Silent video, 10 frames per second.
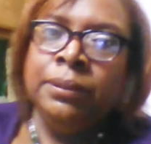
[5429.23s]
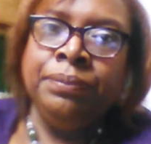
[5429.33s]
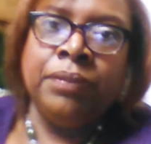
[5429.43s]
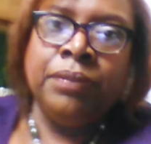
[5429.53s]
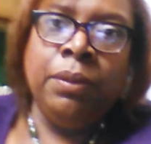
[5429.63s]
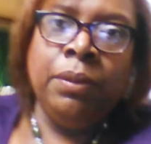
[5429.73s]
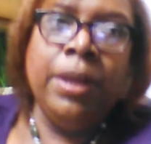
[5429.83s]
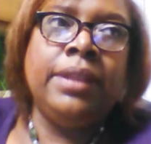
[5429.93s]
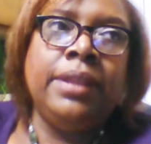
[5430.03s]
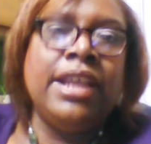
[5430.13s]
Well,
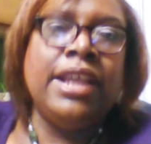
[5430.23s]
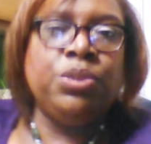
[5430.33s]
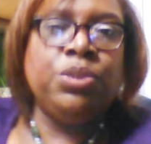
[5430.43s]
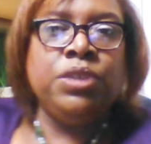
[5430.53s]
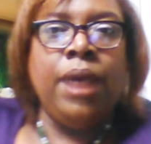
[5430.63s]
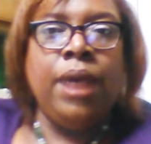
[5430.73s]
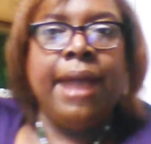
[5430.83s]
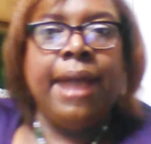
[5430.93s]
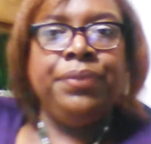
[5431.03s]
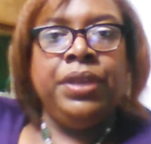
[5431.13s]
that's the reason why
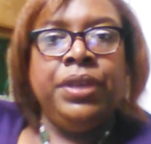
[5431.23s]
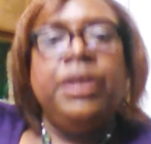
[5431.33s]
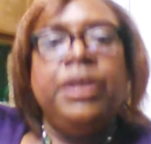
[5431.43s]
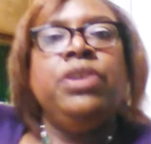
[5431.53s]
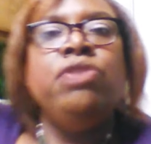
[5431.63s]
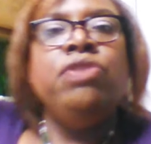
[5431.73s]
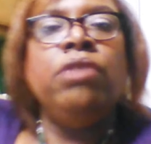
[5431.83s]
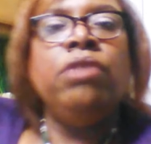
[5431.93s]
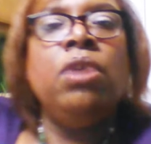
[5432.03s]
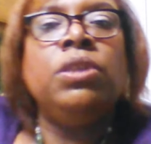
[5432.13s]
you don't know
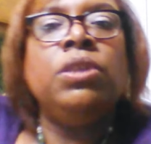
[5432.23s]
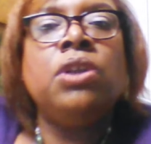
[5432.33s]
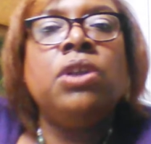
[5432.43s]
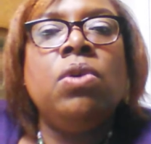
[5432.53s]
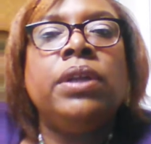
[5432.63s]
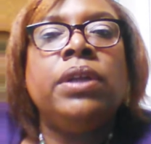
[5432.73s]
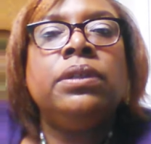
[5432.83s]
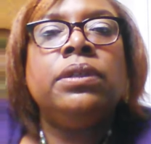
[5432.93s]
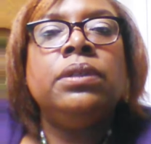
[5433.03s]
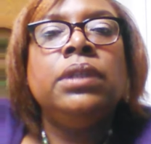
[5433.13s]
what's going
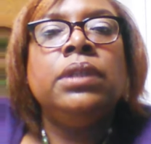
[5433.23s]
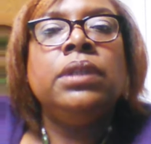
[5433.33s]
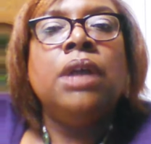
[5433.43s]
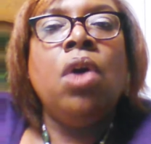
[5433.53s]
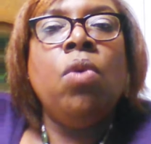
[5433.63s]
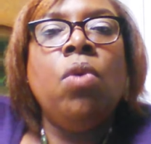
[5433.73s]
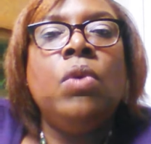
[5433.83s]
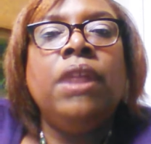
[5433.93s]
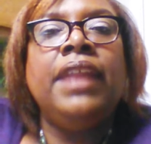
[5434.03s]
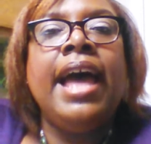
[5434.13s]
on one of the
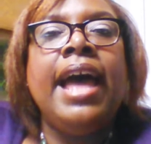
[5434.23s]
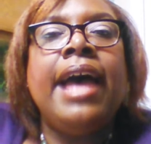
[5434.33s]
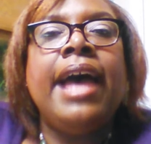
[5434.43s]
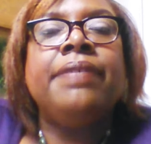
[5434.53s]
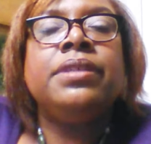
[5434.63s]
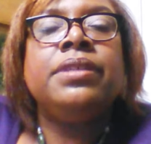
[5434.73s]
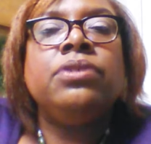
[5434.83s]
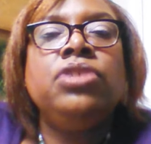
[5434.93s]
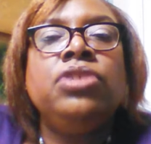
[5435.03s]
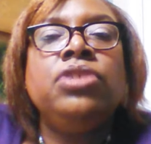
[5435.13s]
lives. She
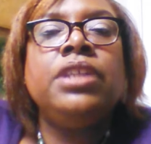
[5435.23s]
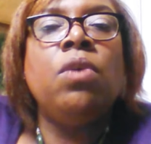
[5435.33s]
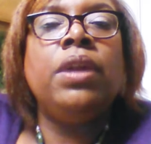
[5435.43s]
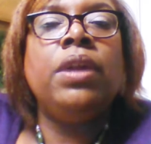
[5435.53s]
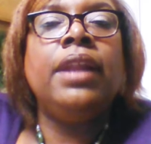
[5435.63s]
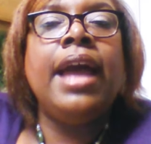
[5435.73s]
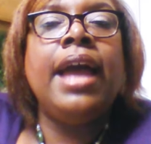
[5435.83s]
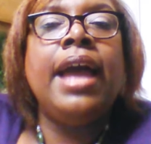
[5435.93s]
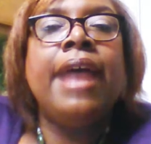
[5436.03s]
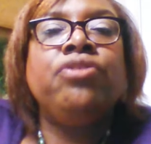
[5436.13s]
said on one of the lives
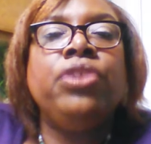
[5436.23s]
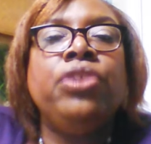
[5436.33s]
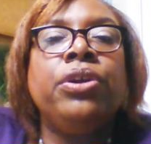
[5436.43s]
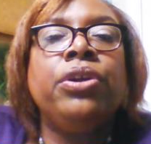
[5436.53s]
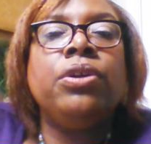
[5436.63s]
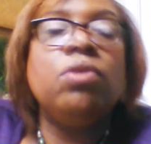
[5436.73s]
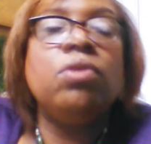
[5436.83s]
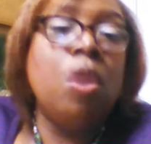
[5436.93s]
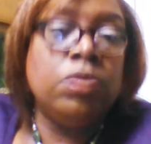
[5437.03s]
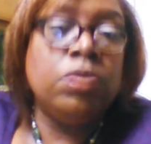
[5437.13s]
she heard,
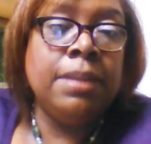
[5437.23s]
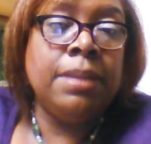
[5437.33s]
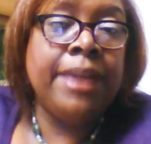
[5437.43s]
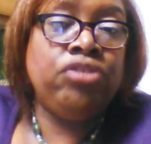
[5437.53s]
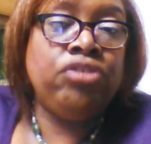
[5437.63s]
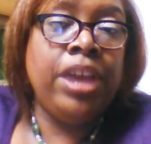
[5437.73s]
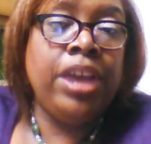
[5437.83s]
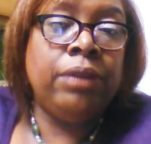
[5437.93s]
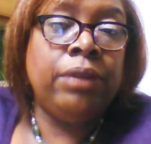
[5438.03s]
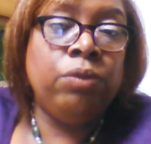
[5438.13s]
somebody's channel.
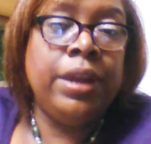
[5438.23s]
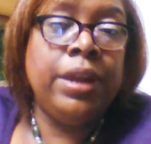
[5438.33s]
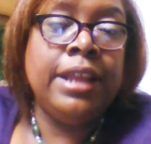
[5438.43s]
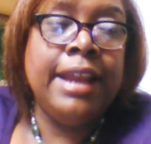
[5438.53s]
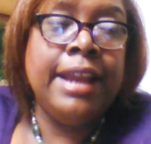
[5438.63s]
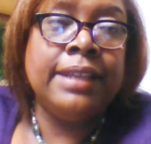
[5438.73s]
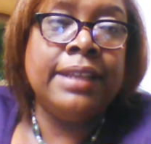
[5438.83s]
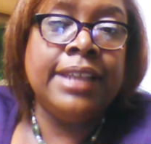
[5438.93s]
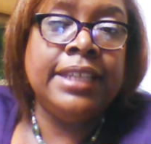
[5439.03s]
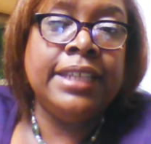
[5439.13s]
Well, and 9 times out of
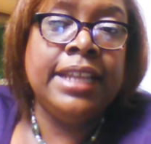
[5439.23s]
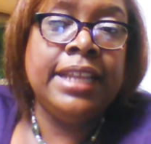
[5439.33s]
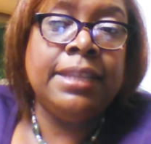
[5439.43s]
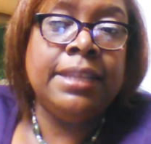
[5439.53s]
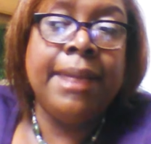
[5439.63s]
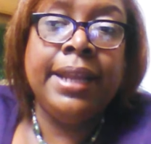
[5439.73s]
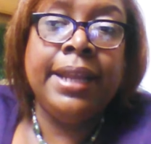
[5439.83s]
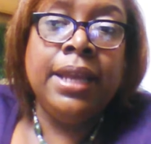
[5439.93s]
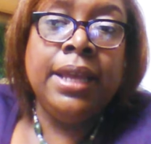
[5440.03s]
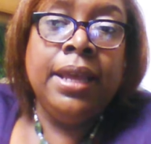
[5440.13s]
10, that somebody
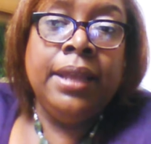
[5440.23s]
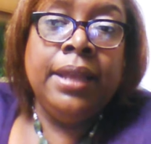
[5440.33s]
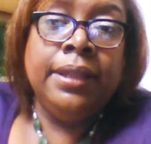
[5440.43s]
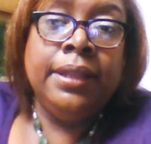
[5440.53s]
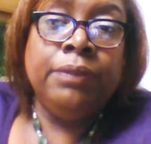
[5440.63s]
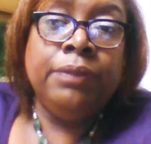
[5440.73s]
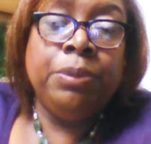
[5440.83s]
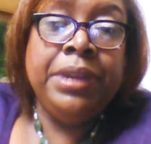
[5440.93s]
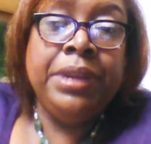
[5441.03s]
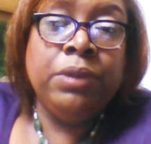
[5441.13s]
done repeated
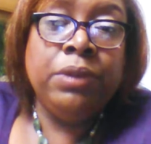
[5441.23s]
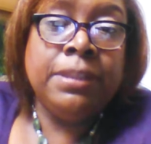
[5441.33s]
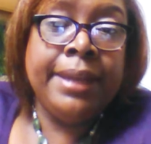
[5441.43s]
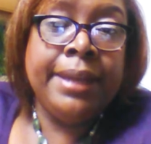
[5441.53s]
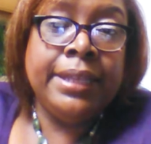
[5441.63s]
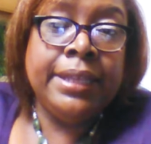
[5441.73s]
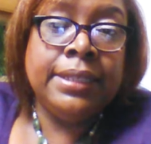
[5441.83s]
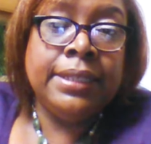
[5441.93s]
what somebody else done said.